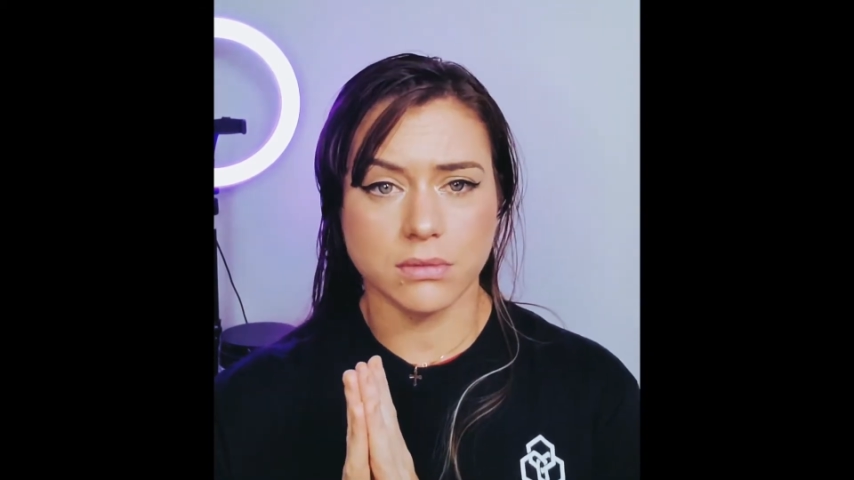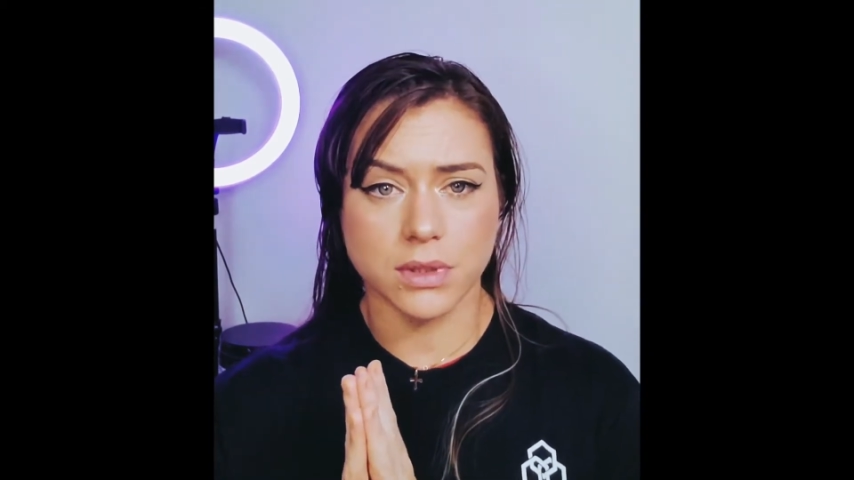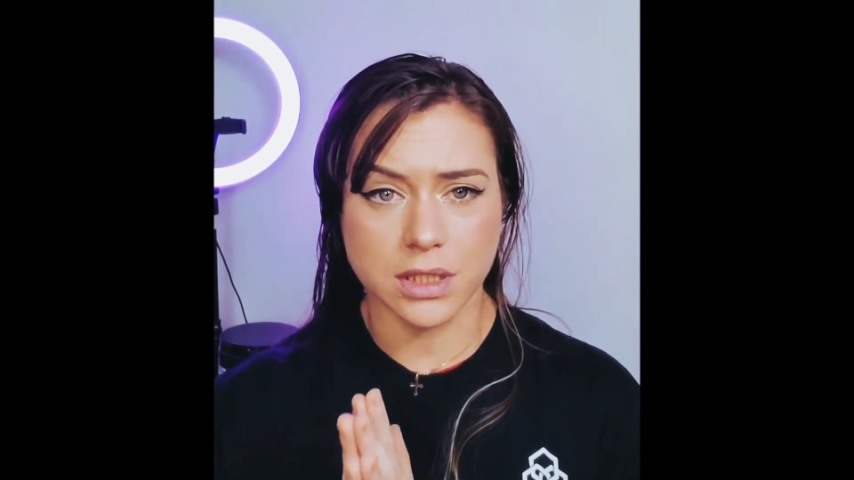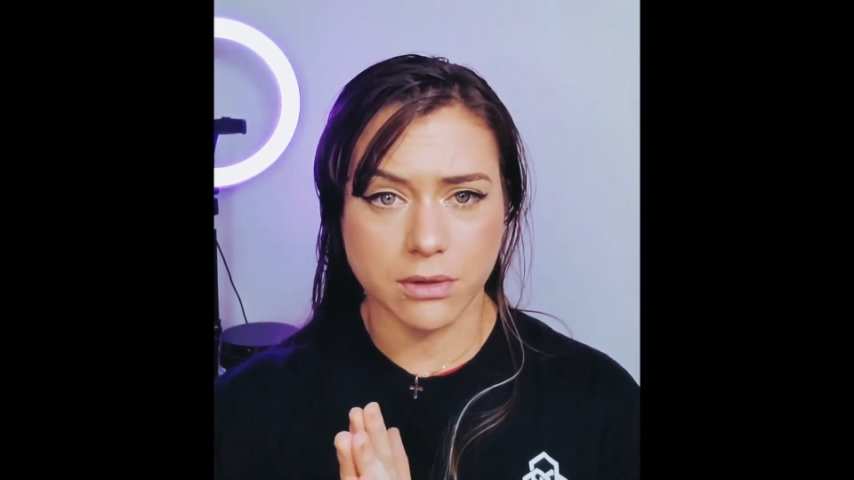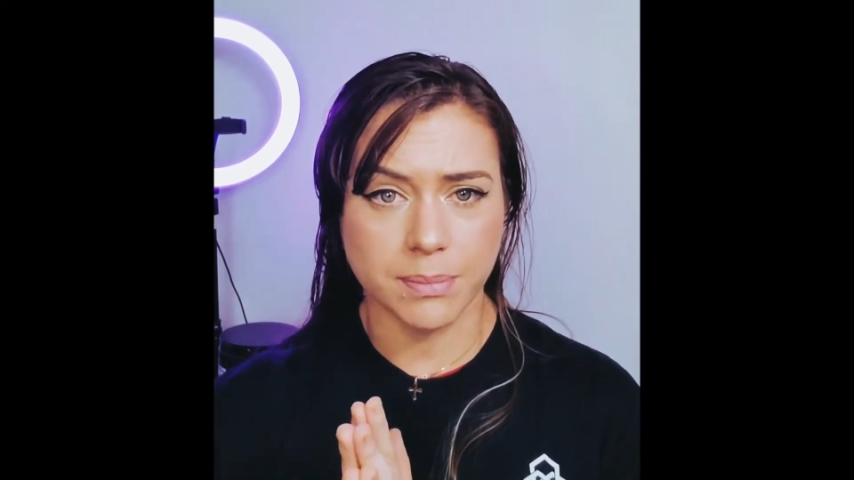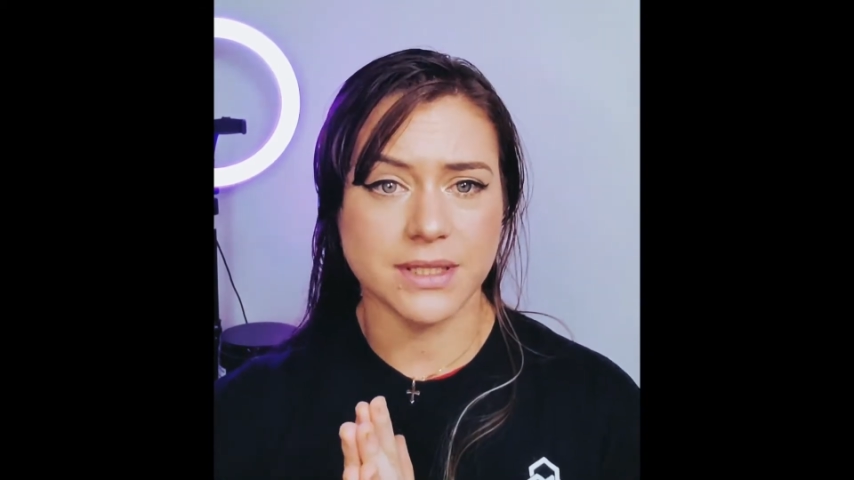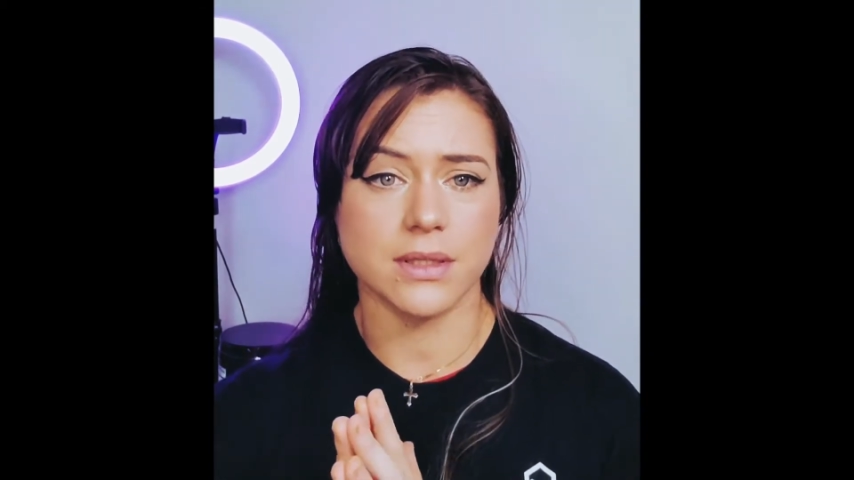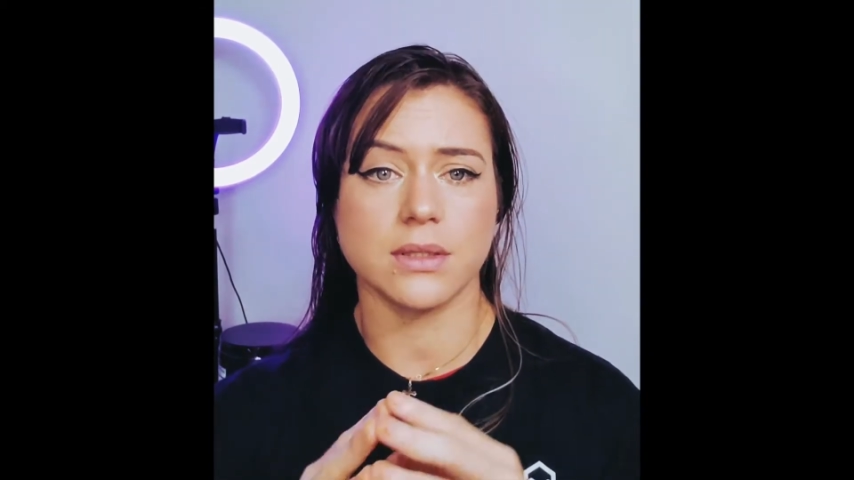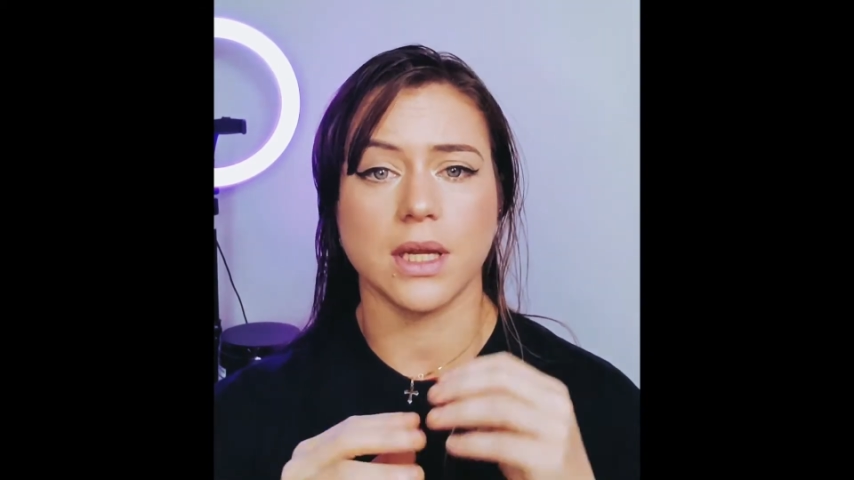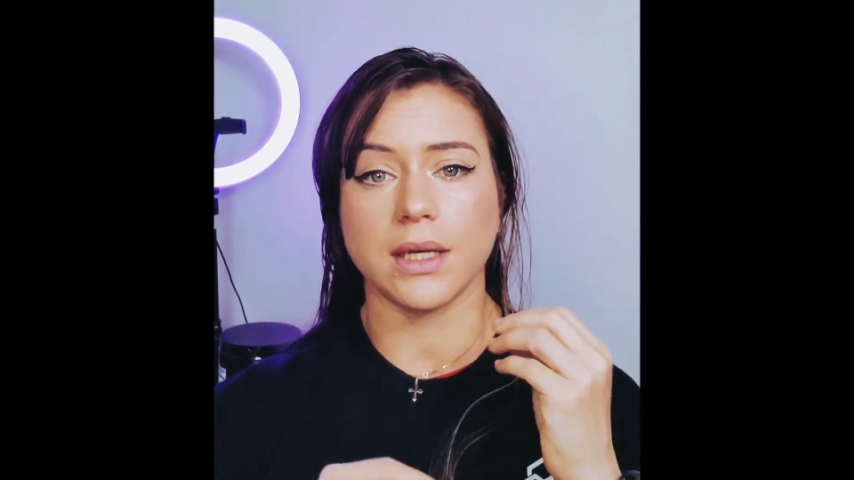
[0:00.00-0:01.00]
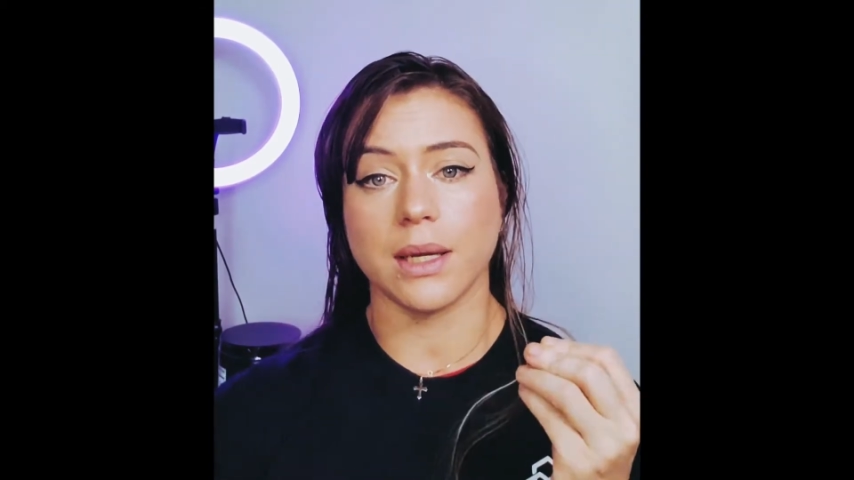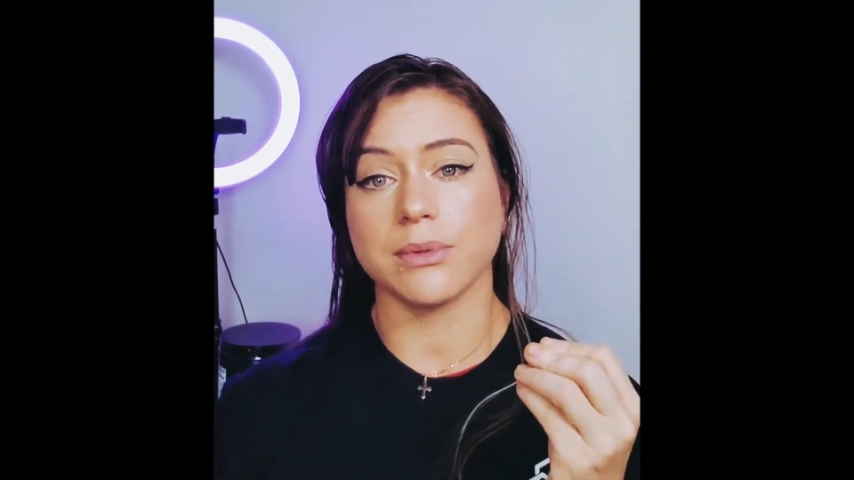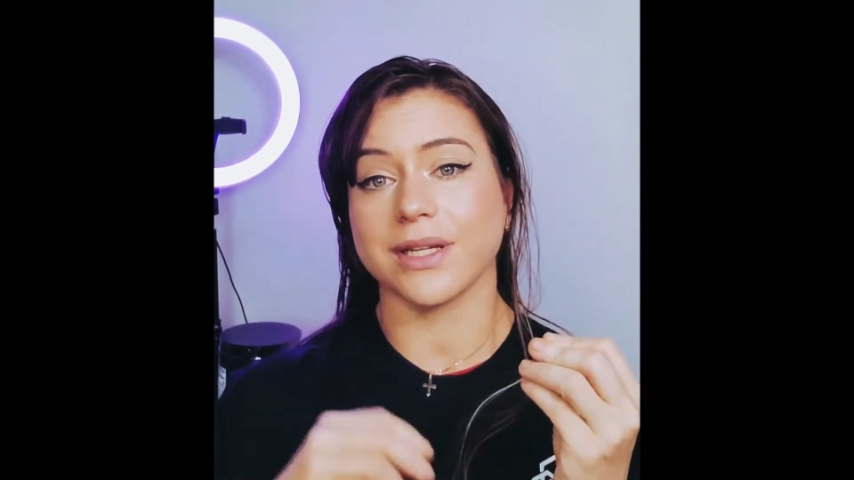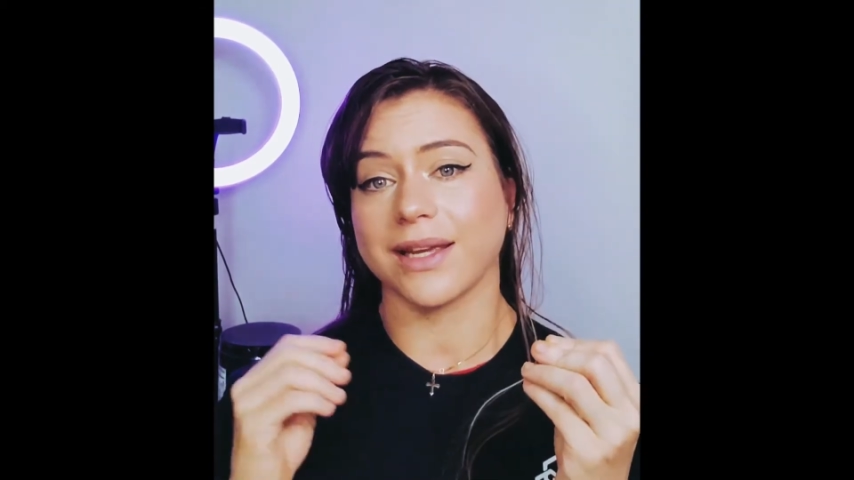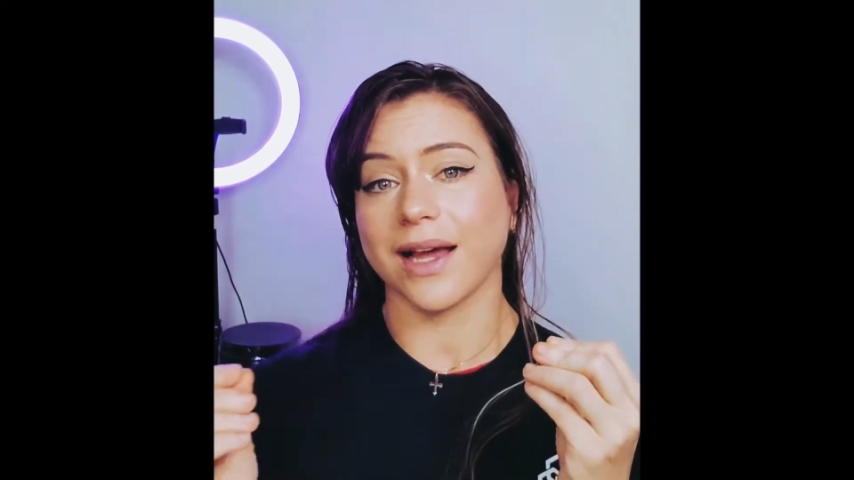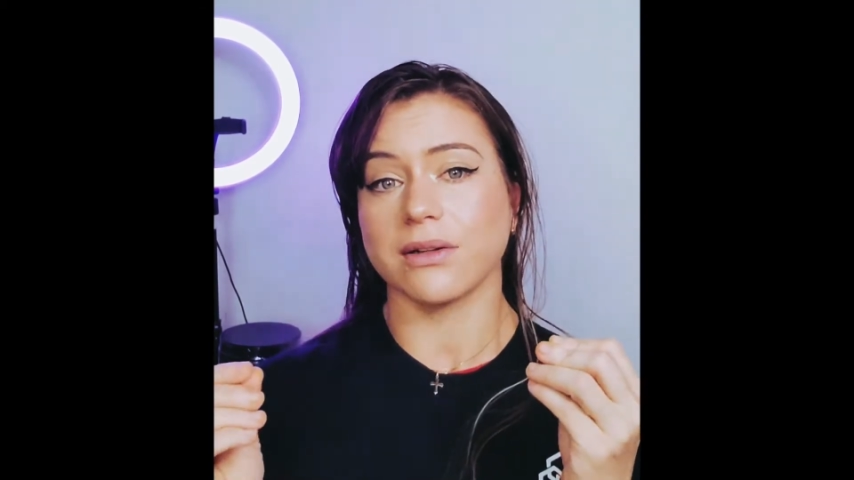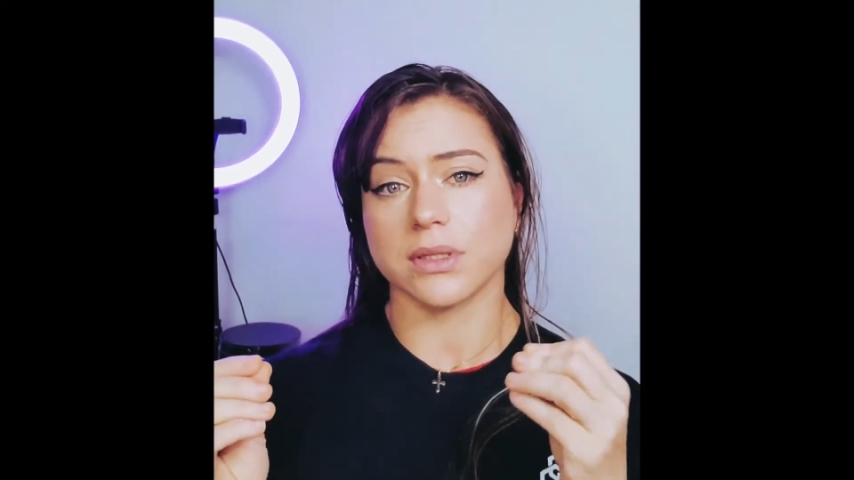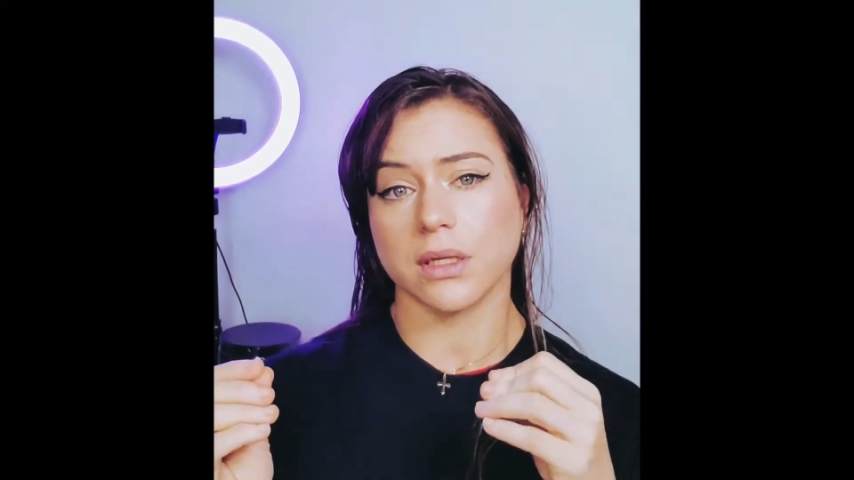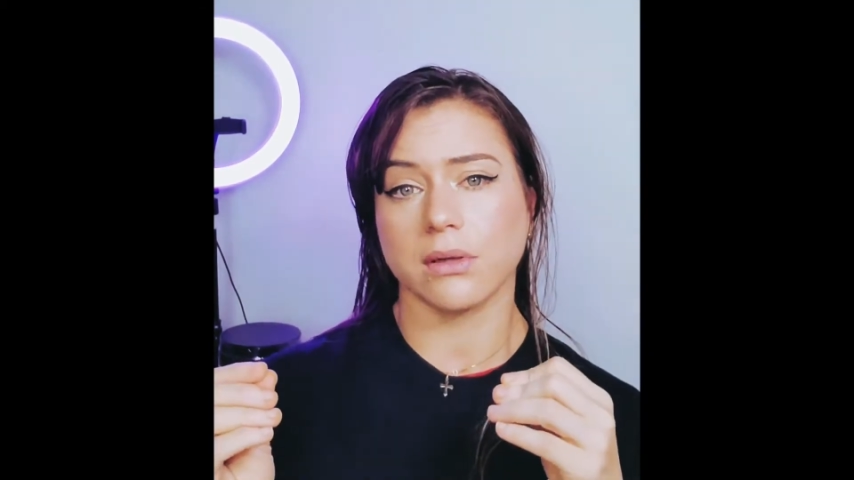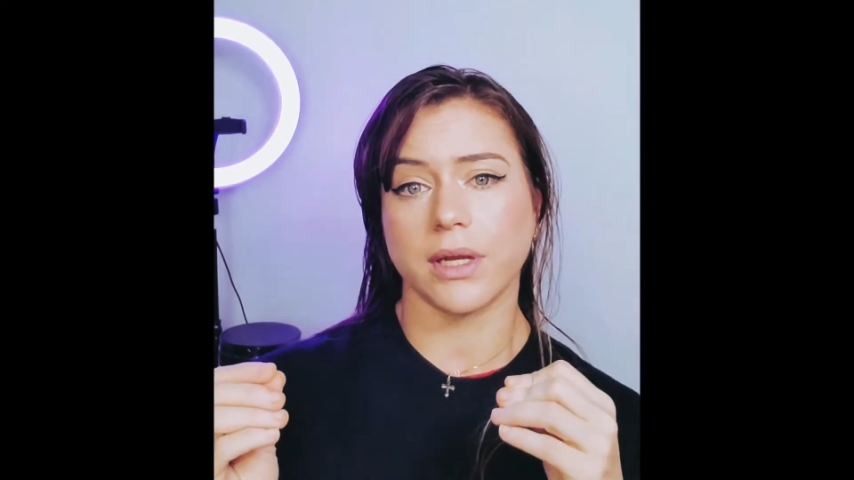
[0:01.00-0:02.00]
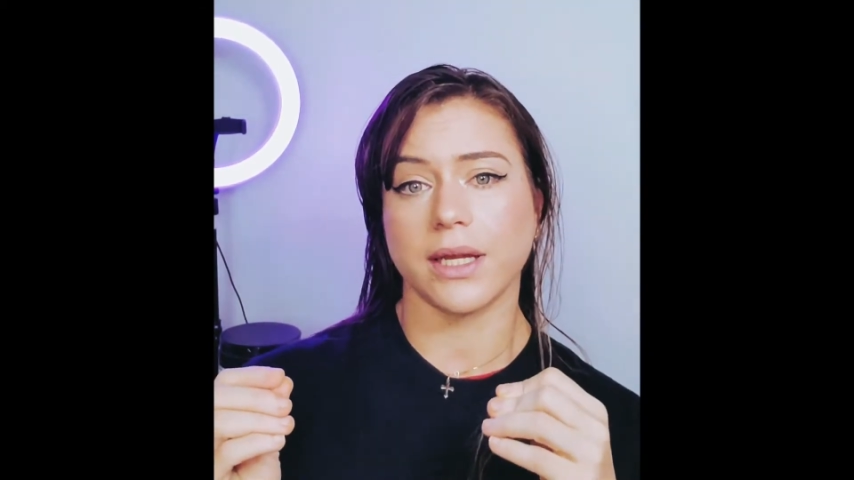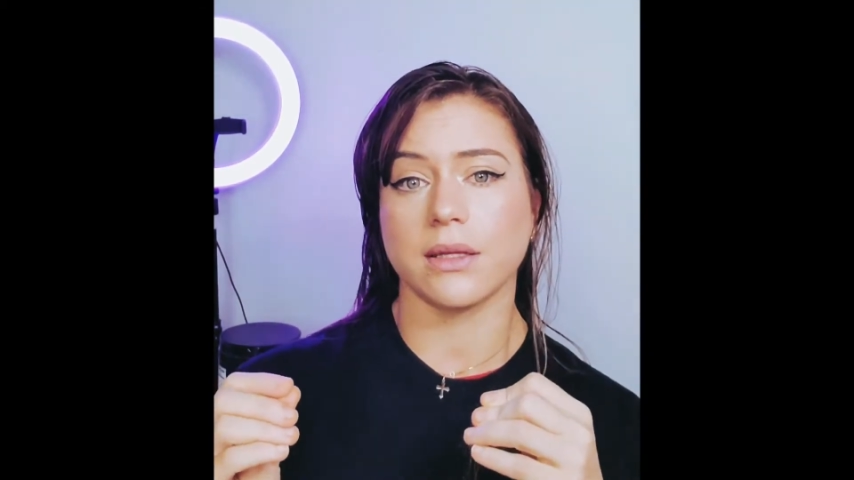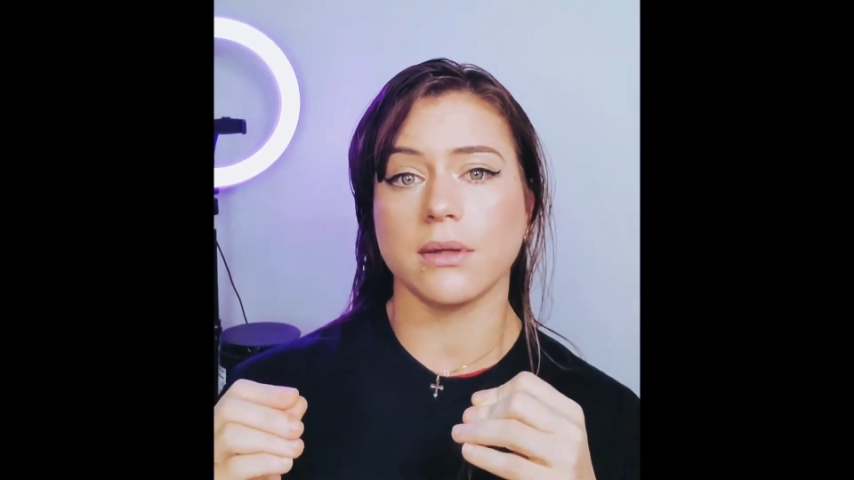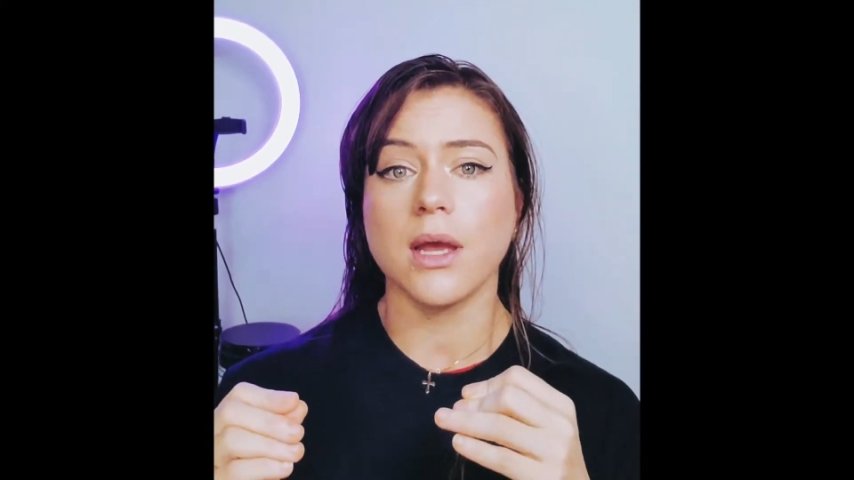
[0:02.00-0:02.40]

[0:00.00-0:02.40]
discrepancies in labels and calories calculated